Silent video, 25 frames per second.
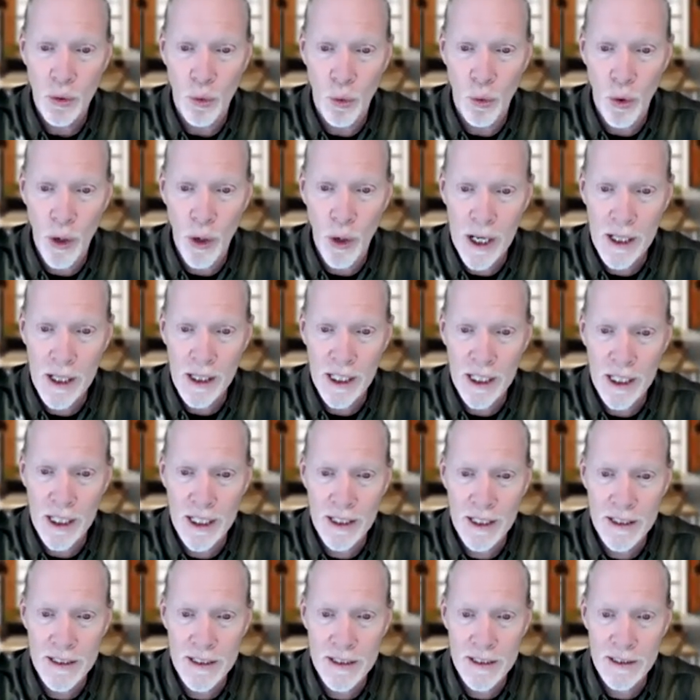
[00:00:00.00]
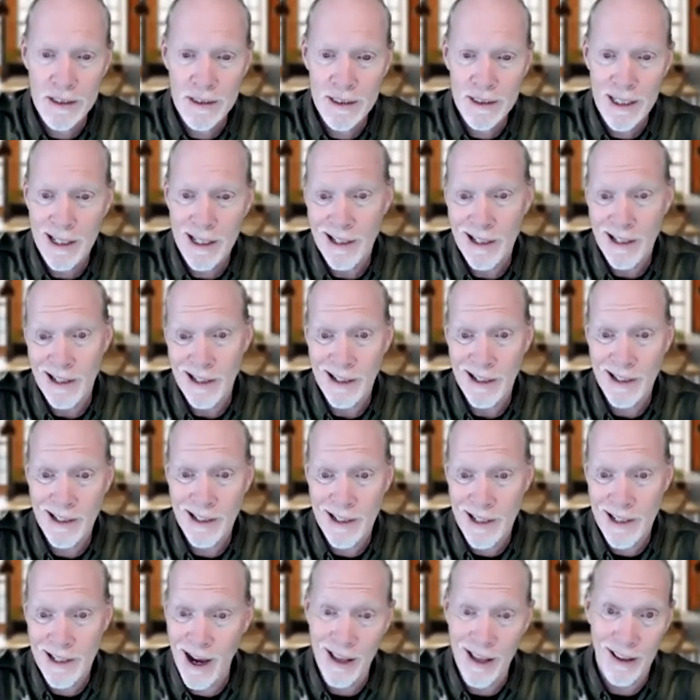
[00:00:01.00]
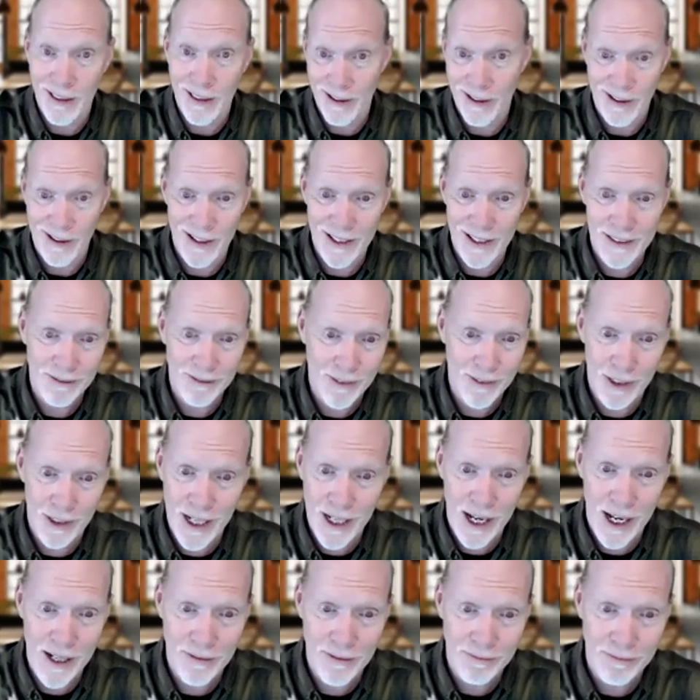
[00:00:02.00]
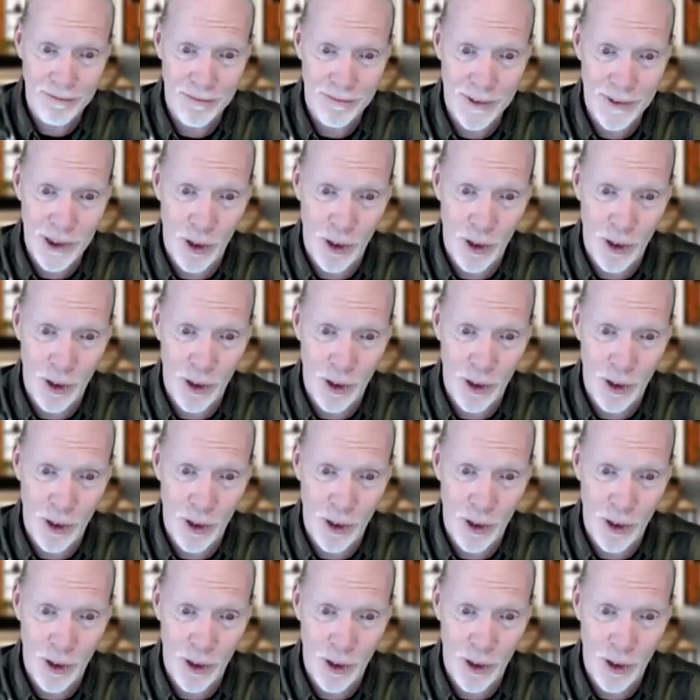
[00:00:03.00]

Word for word: railings, cut line, okay?